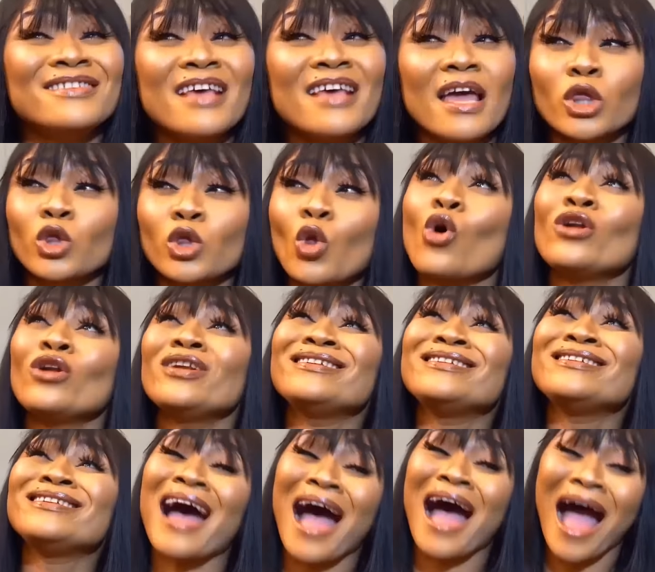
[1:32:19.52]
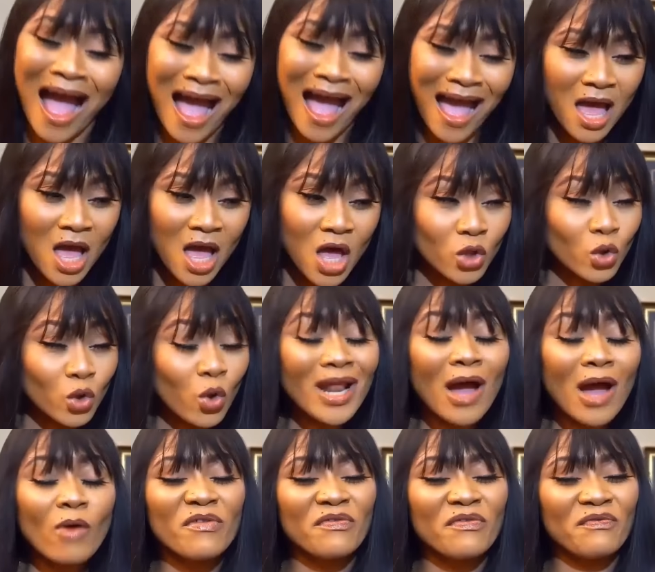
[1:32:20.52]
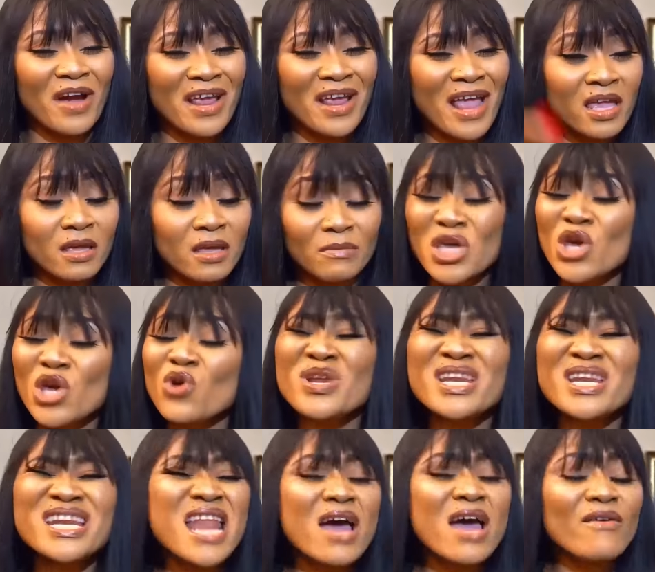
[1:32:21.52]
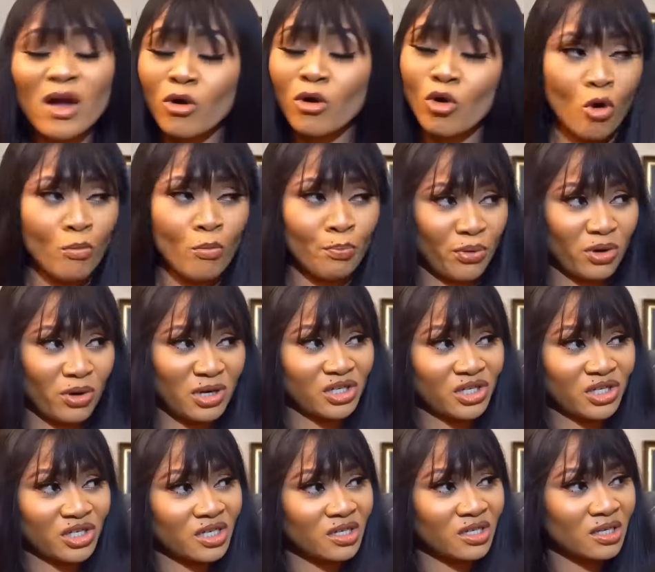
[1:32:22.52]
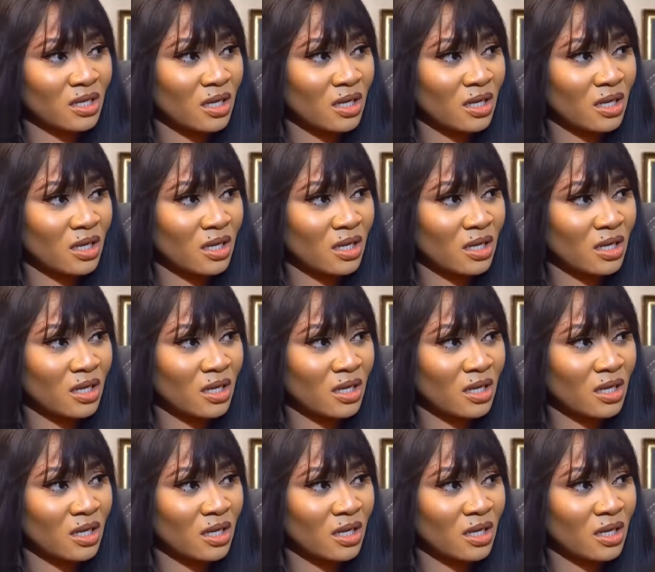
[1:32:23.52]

is, Thunder will fire him. He will never go unpunished.